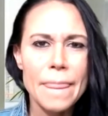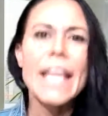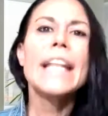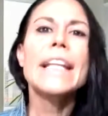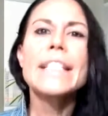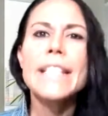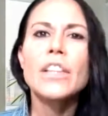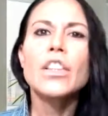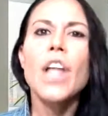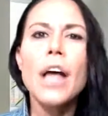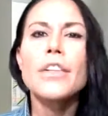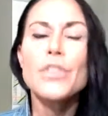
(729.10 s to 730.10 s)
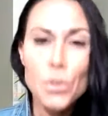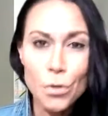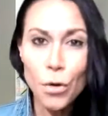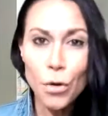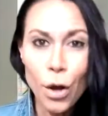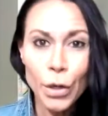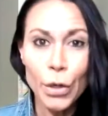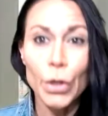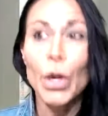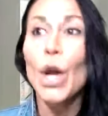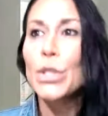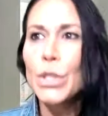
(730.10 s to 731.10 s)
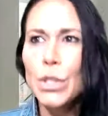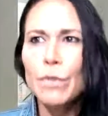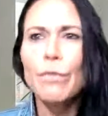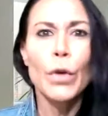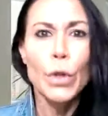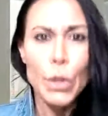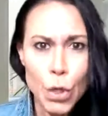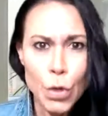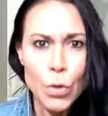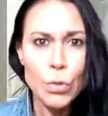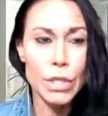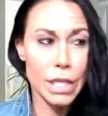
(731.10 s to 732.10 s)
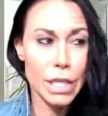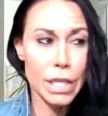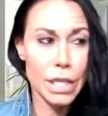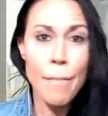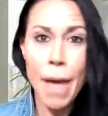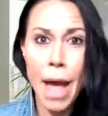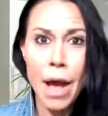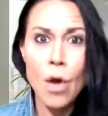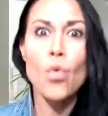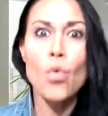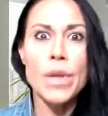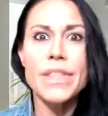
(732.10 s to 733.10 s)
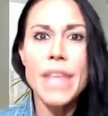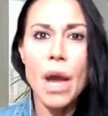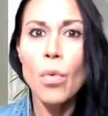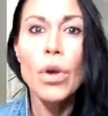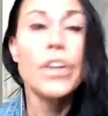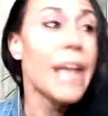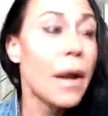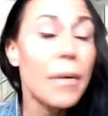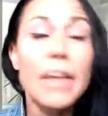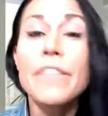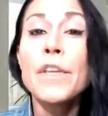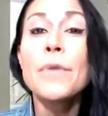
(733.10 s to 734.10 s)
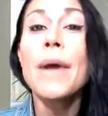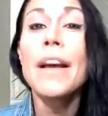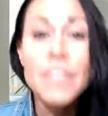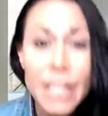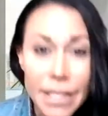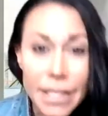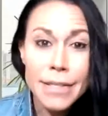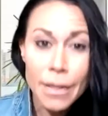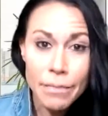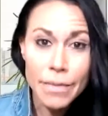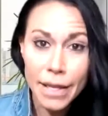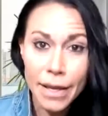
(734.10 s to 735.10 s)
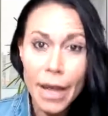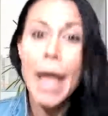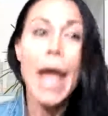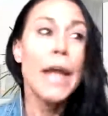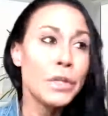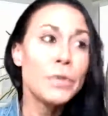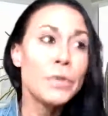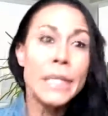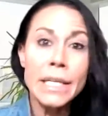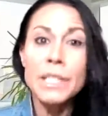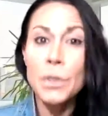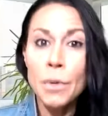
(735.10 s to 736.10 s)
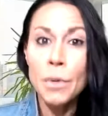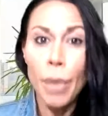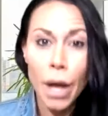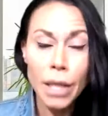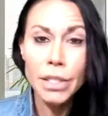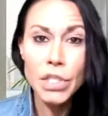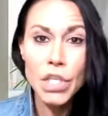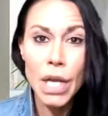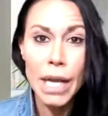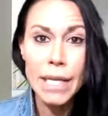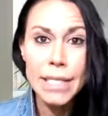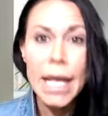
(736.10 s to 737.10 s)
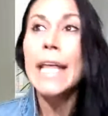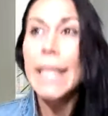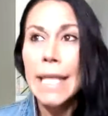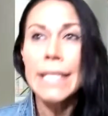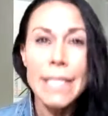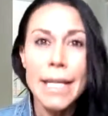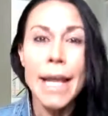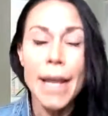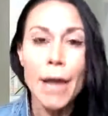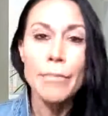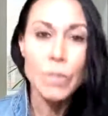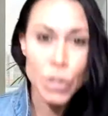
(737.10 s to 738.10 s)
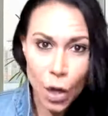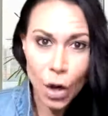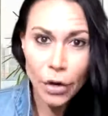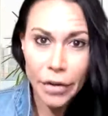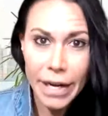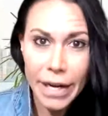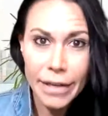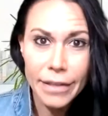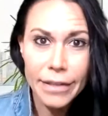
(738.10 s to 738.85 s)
It is a lot stronger for you to come out with that word. Now, if you have done something and you need to apologize, then say, I'm sorry.